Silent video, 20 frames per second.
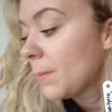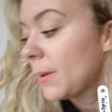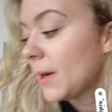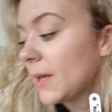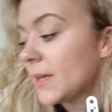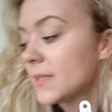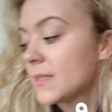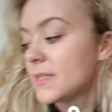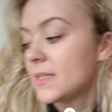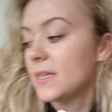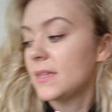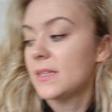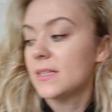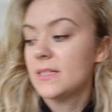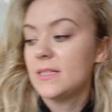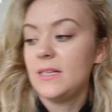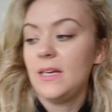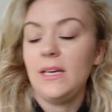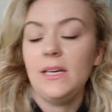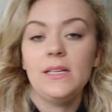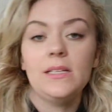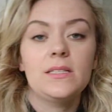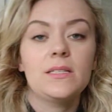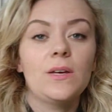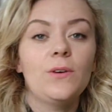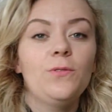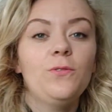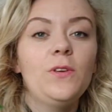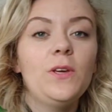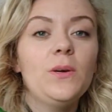planted the seeds
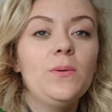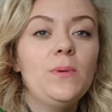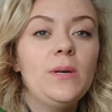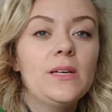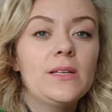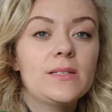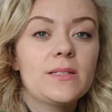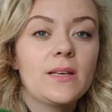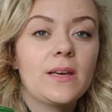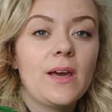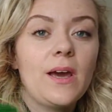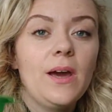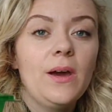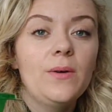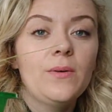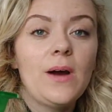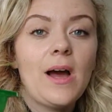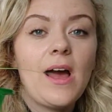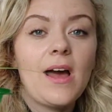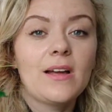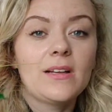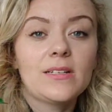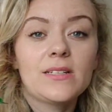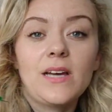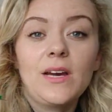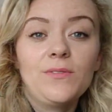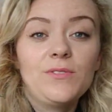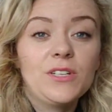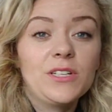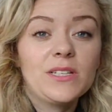a few weeks ago and
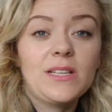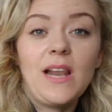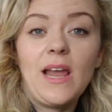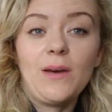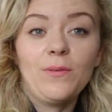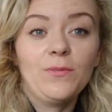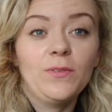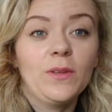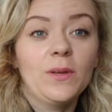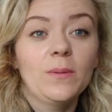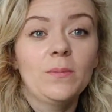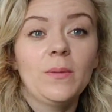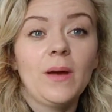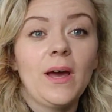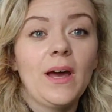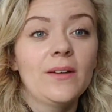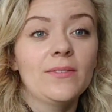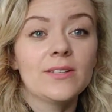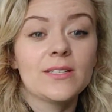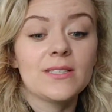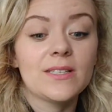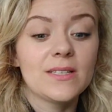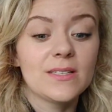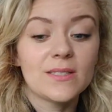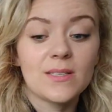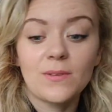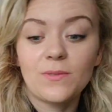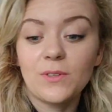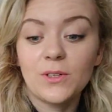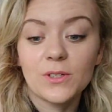I've just left them ever
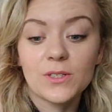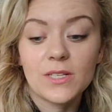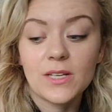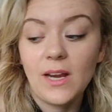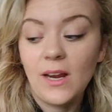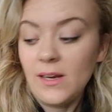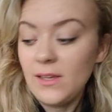since. I've not done